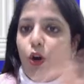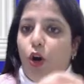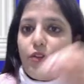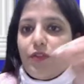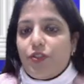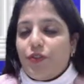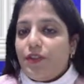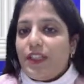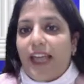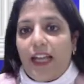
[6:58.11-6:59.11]
on which we
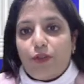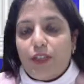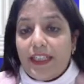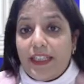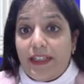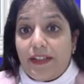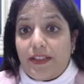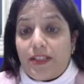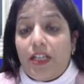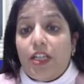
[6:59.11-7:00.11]
will calculate interest.